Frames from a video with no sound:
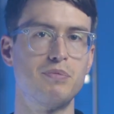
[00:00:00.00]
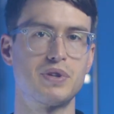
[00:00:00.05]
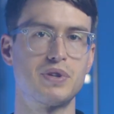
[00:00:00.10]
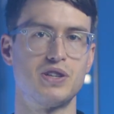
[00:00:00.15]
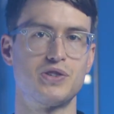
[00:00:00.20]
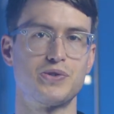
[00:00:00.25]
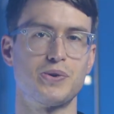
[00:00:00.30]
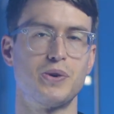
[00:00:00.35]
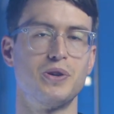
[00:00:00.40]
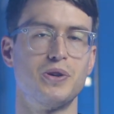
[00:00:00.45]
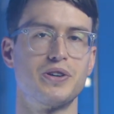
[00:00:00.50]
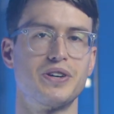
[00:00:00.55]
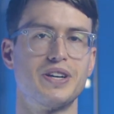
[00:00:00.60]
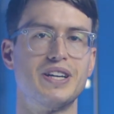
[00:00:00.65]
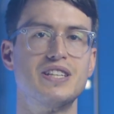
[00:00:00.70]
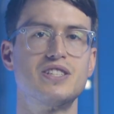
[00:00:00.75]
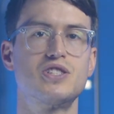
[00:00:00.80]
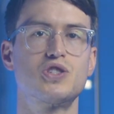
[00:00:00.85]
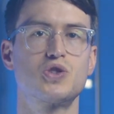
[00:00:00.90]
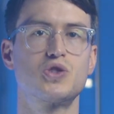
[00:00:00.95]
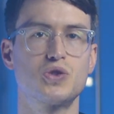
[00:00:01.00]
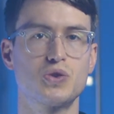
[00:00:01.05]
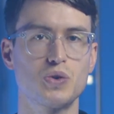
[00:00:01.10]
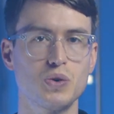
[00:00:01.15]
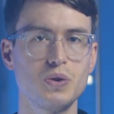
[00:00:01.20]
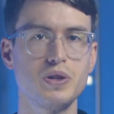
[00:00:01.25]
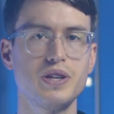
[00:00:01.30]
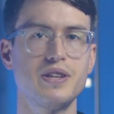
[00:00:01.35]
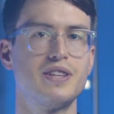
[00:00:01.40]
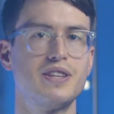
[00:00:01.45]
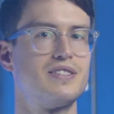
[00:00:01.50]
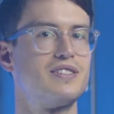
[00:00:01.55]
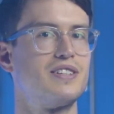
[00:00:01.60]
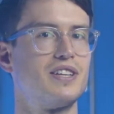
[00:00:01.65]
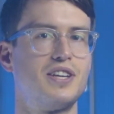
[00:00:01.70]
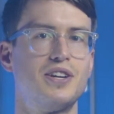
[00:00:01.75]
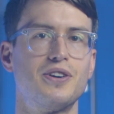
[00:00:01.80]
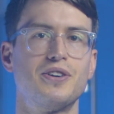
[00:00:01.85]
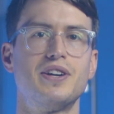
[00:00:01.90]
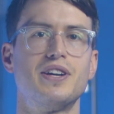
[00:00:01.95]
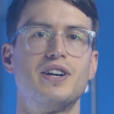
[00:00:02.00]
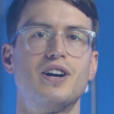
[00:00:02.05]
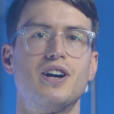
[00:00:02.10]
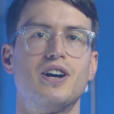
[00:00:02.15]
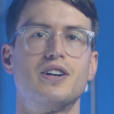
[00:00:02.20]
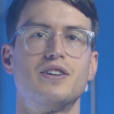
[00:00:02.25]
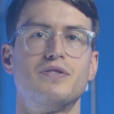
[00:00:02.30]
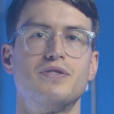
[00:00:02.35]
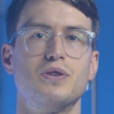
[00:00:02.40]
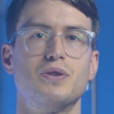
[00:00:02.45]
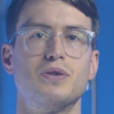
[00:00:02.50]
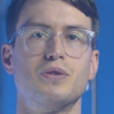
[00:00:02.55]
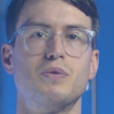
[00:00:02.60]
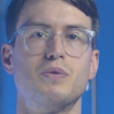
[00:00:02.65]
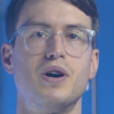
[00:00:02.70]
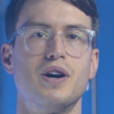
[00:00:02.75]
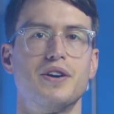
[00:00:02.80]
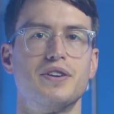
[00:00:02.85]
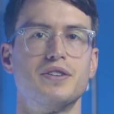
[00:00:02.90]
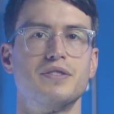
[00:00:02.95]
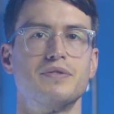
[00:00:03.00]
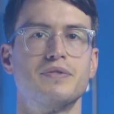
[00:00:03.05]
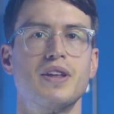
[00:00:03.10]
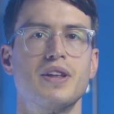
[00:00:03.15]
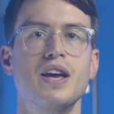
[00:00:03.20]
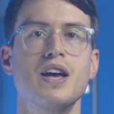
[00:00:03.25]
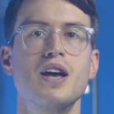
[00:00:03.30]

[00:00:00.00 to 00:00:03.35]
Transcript: pump controller is truly the security guard of your water,